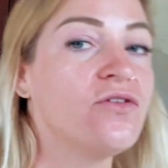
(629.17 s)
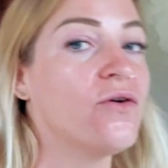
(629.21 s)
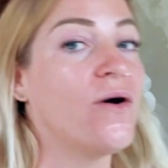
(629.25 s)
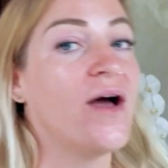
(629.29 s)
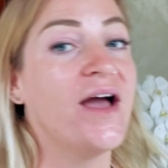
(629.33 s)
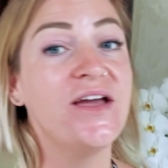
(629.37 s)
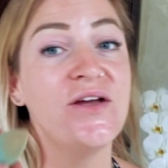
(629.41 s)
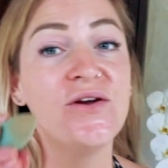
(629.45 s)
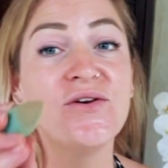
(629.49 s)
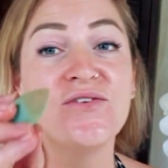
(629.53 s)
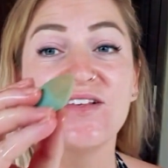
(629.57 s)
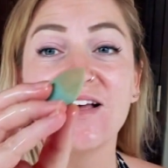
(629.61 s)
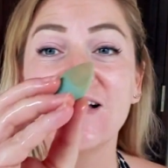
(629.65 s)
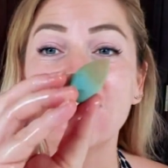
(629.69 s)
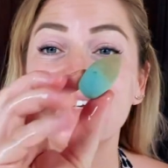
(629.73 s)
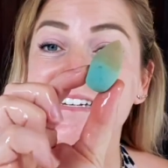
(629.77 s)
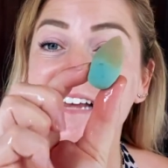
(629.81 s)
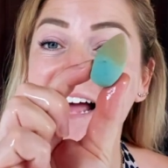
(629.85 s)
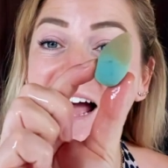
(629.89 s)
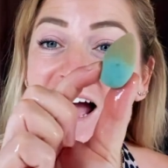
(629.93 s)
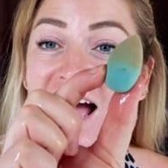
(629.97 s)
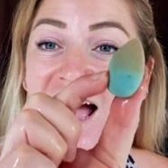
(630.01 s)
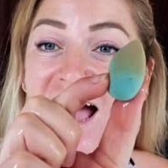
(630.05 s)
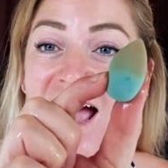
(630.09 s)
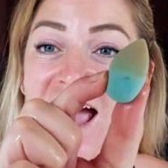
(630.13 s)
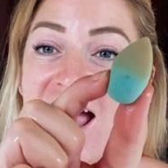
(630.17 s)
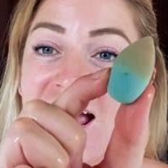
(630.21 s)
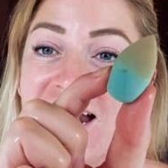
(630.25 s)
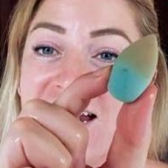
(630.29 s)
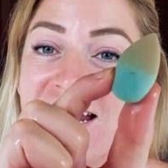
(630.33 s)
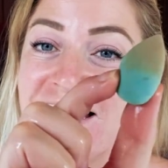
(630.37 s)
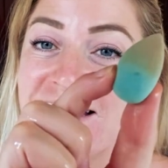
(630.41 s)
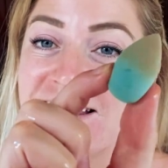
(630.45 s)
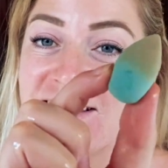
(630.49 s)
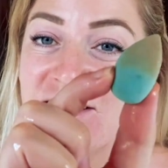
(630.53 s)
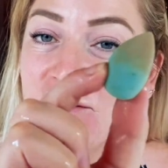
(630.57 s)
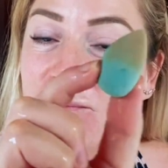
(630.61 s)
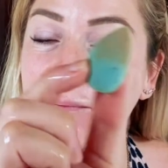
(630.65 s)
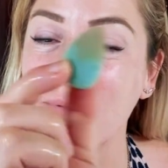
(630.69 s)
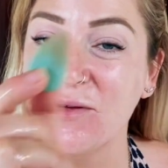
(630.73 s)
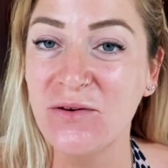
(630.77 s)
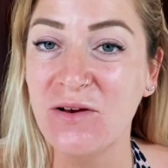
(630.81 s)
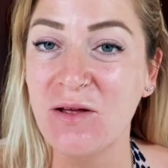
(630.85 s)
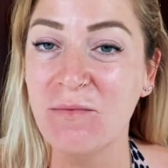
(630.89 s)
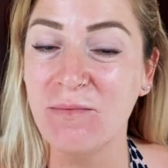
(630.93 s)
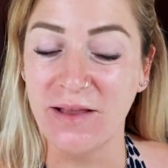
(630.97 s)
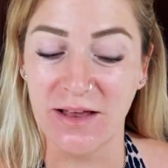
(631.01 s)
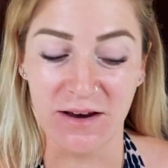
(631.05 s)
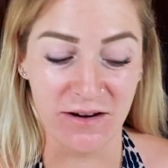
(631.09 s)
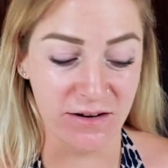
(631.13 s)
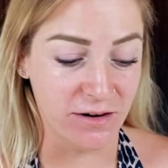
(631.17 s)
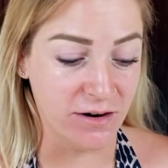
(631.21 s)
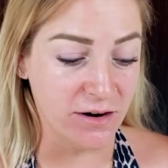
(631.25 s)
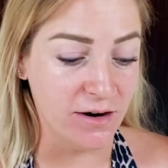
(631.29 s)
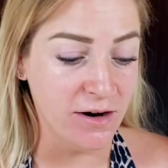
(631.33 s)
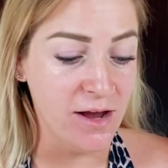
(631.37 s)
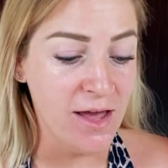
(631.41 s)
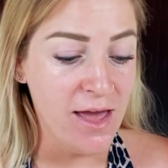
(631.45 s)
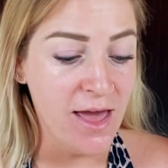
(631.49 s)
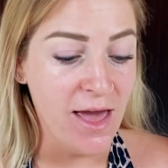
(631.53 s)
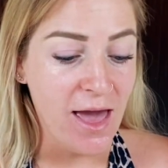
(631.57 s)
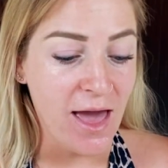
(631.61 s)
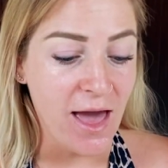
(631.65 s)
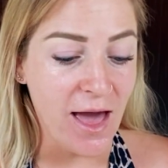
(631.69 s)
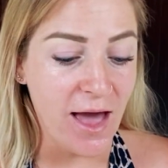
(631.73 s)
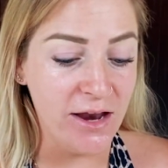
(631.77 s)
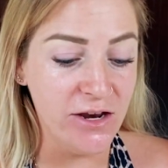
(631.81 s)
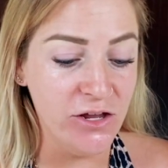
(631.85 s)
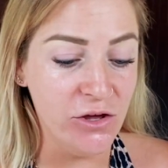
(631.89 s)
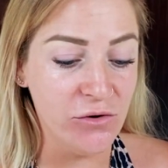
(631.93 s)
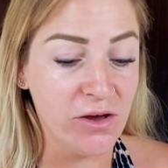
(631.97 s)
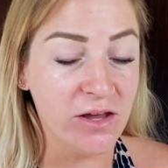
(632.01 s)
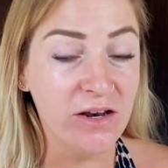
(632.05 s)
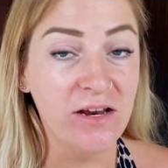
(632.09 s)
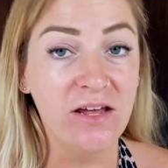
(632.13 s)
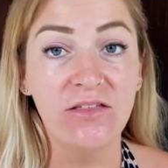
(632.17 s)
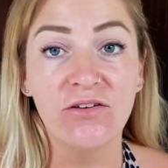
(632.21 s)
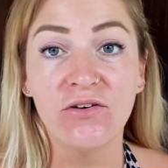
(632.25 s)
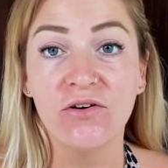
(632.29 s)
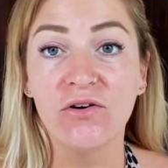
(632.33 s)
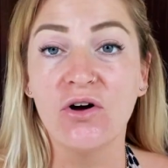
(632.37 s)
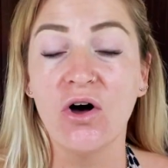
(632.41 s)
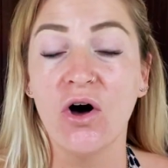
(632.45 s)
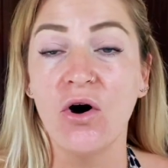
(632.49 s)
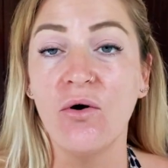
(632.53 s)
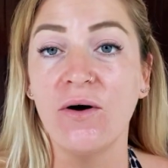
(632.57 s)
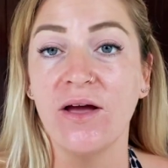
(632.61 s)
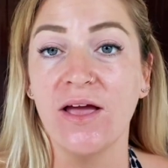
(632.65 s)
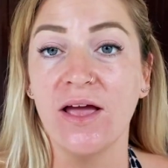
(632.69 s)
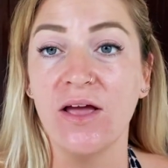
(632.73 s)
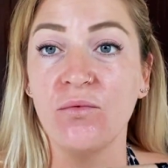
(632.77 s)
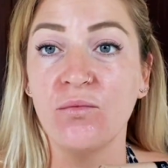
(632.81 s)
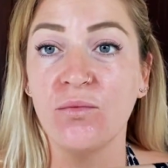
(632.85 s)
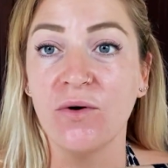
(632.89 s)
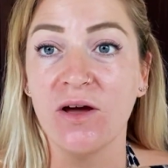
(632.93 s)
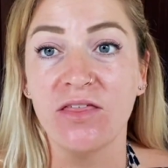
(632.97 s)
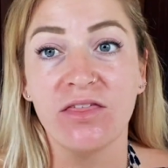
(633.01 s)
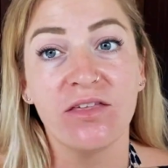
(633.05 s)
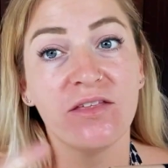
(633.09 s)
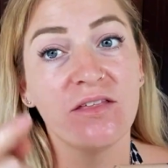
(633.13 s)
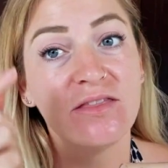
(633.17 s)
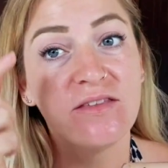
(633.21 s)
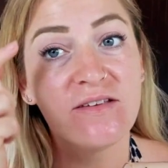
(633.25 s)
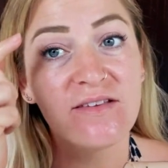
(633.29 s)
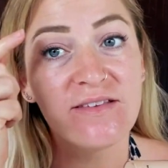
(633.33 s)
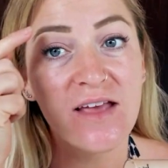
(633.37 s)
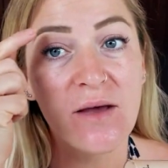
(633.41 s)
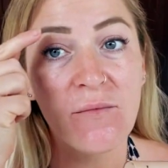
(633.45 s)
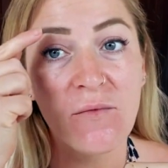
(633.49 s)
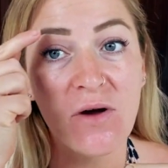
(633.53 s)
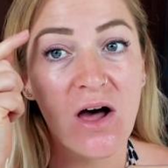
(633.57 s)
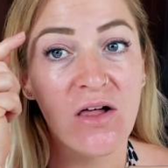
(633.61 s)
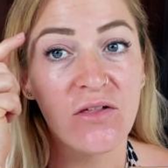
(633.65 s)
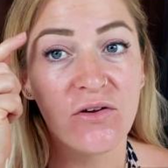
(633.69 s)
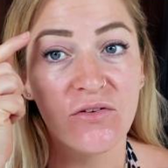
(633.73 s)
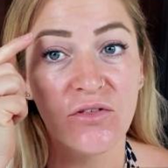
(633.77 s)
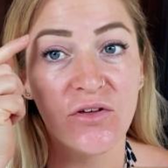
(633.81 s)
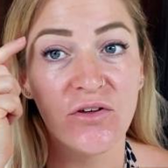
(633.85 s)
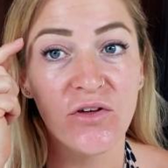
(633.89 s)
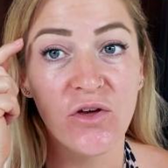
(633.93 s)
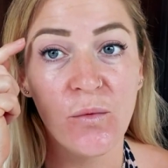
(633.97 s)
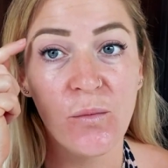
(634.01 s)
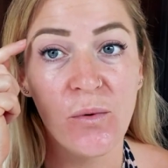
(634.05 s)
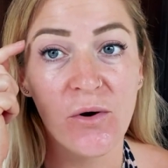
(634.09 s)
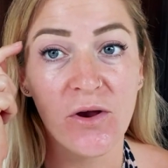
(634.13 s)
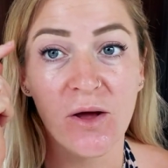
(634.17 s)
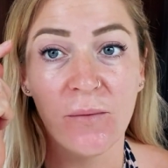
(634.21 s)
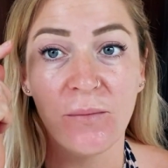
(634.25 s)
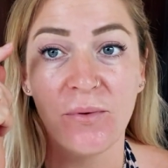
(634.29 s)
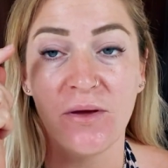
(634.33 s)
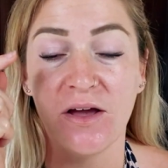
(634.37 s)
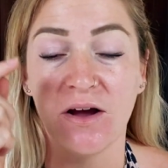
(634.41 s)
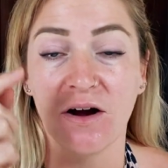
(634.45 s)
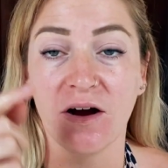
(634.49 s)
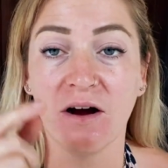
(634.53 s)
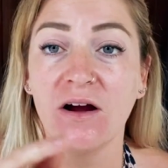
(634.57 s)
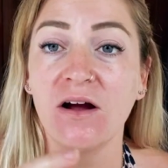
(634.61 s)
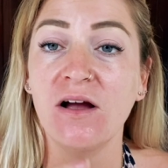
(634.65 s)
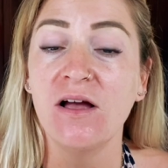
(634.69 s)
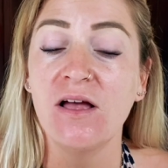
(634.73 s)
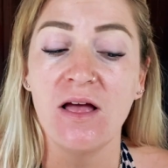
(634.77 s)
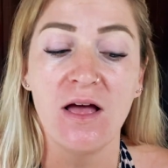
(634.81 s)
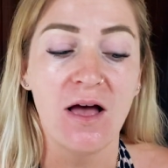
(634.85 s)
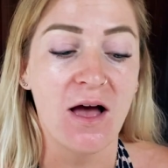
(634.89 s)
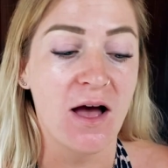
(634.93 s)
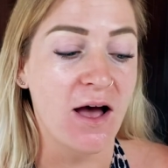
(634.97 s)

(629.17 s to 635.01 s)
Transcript: So I use a tiny little beauty blender, and you can either go in with the same color that you put up here,